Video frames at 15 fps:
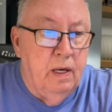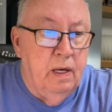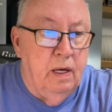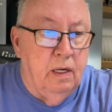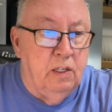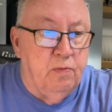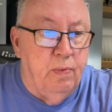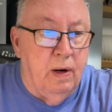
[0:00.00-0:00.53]

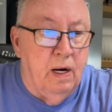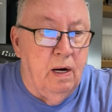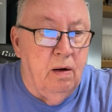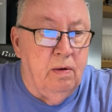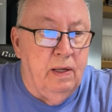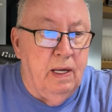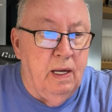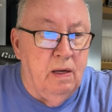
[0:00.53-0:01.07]

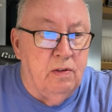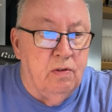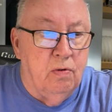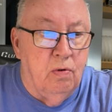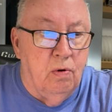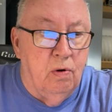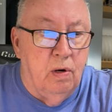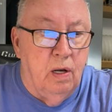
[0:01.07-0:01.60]
expired, canceled,
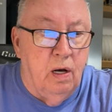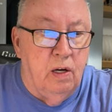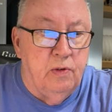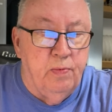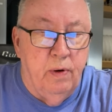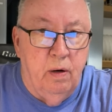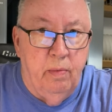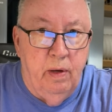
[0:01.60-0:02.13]
or
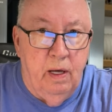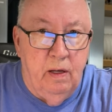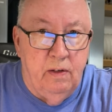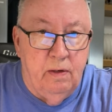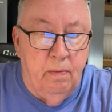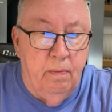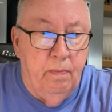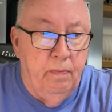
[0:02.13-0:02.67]
lost
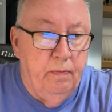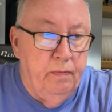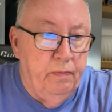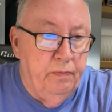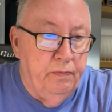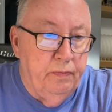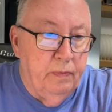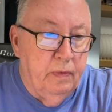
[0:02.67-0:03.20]
permits.
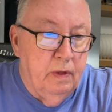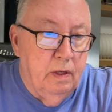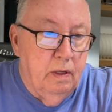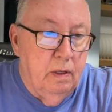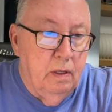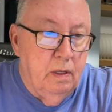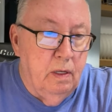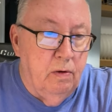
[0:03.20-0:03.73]

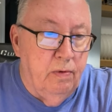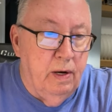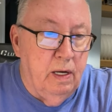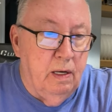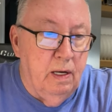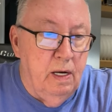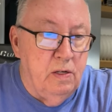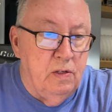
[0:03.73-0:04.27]
The
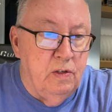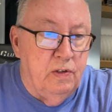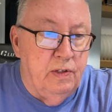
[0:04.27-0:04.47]
regulations